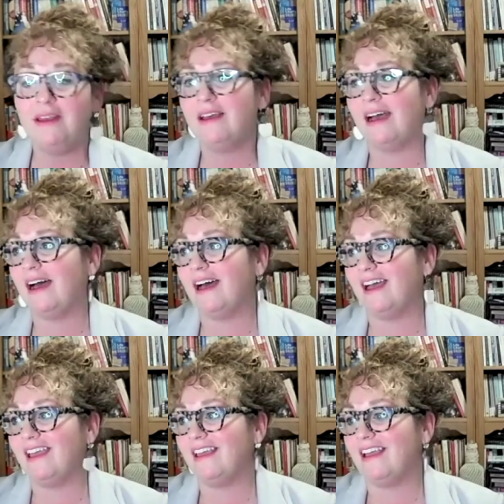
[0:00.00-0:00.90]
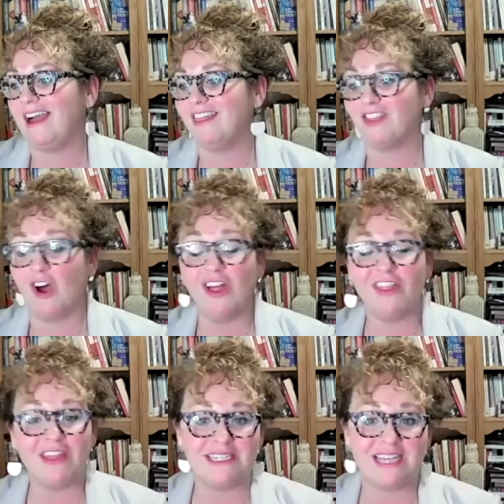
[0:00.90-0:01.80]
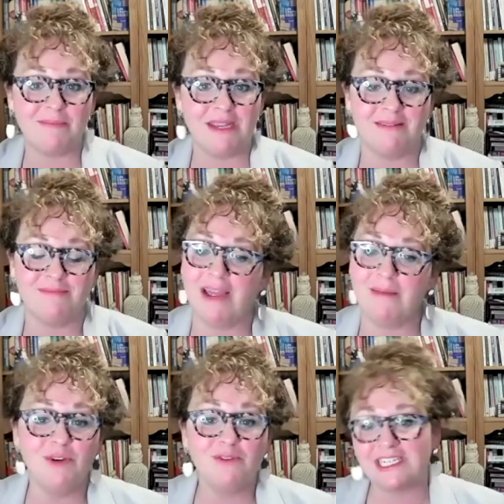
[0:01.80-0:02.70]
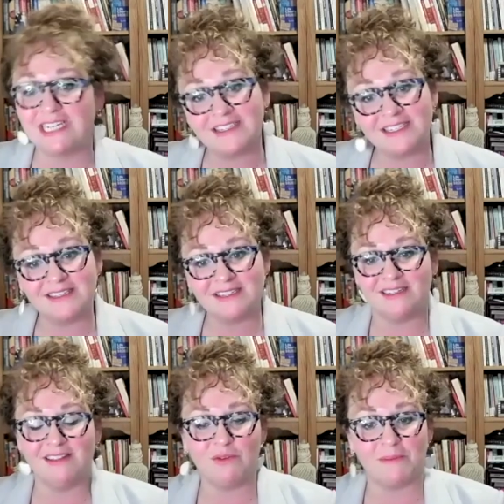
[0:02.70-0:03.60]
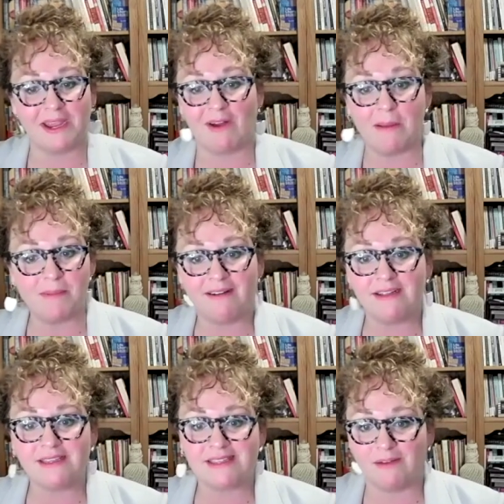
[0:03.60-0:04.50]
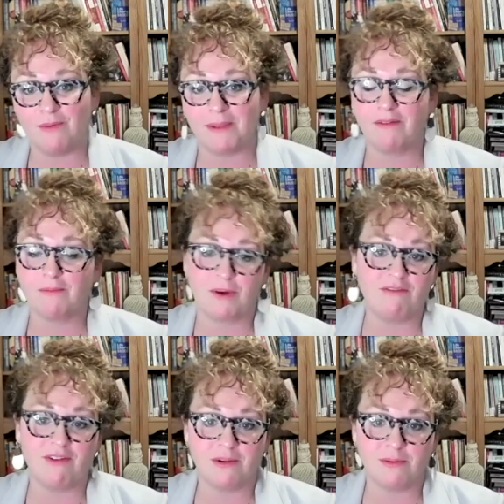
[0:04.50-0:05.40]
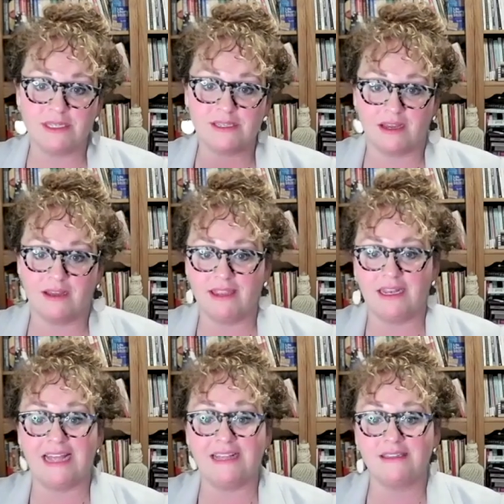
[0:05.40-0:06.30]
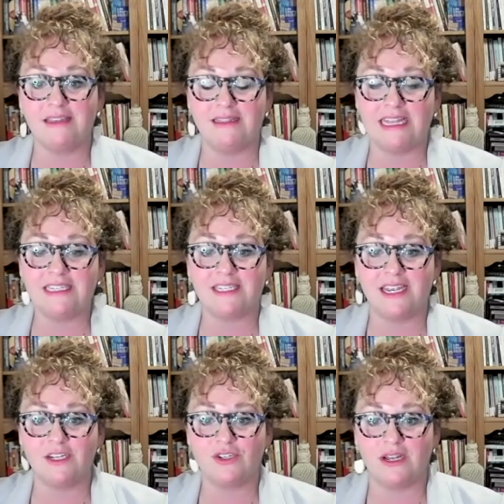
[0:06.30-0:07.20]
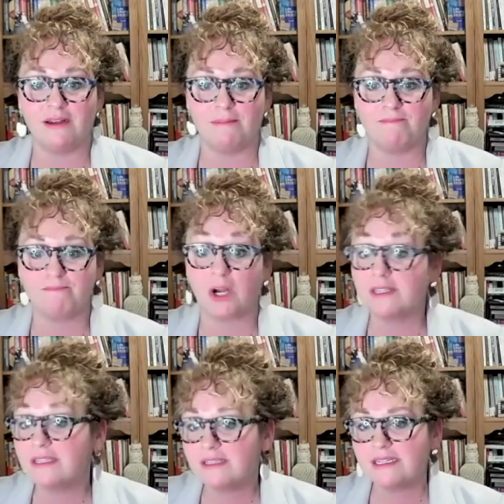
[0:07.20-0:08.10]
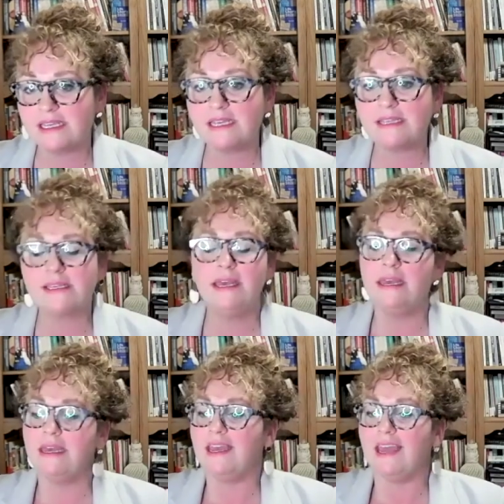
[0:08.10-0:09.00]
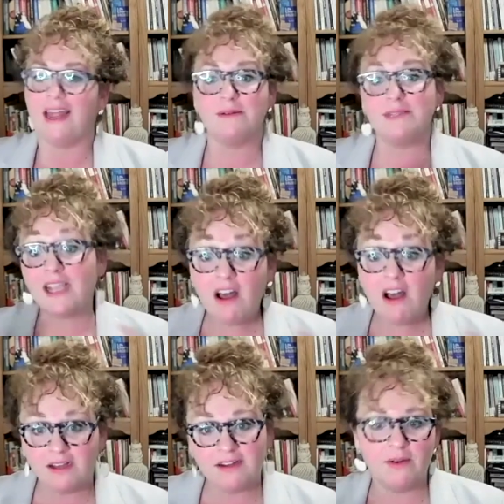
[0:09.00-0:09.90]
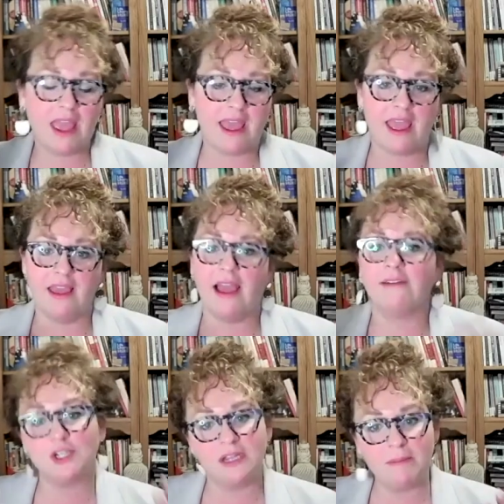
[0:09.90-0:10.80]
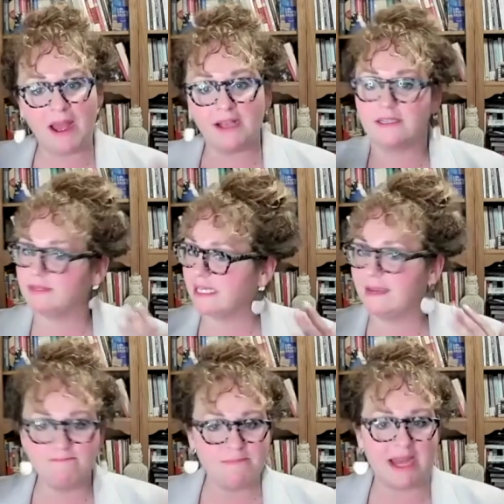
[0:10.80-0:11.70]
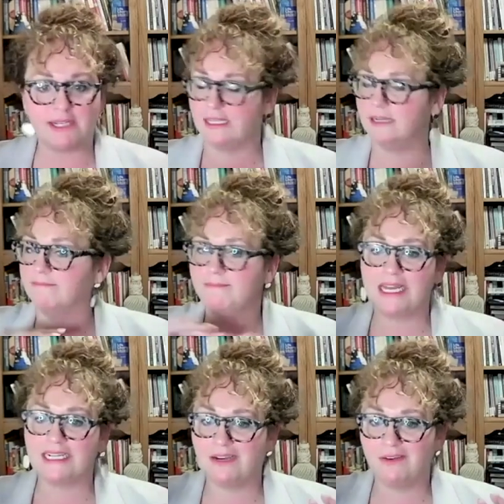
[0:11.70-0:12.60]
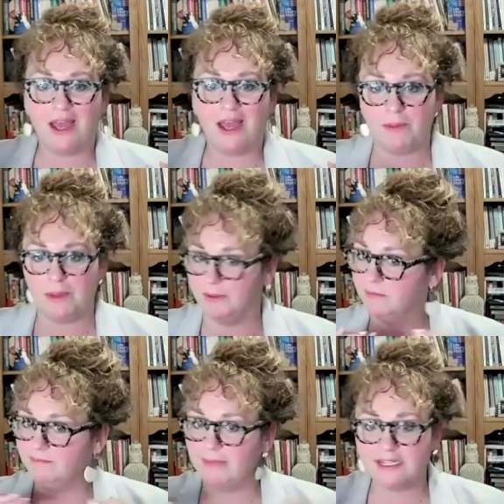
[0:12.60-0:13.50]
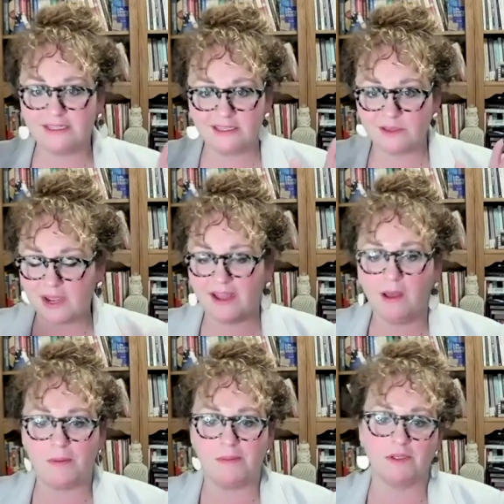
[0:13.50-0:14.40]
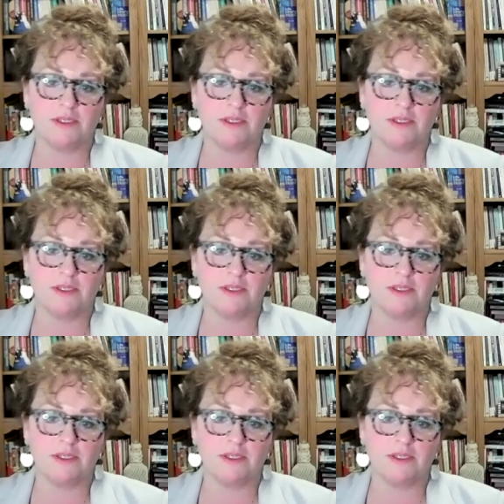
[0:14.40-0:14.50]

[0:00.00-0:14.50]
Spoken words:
I thought that would take me to, I moved to Texas to live with my grandparents when my grandfather was in late stage Parkinson's disease. And I was like, oh, okay. After he passed, it was like medicine. That's how you help people. Medicine's the way to help people.